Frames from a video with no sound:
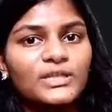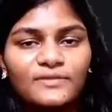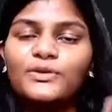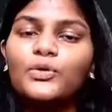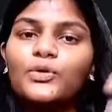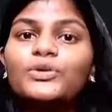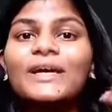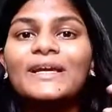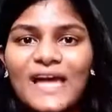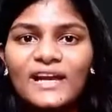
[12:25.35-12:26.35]
We don't know the
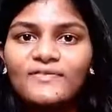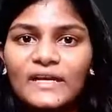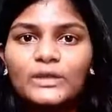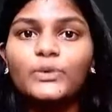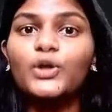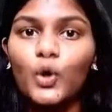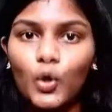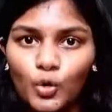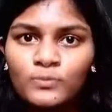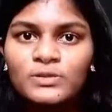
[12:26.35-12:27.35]
exact value in ohms,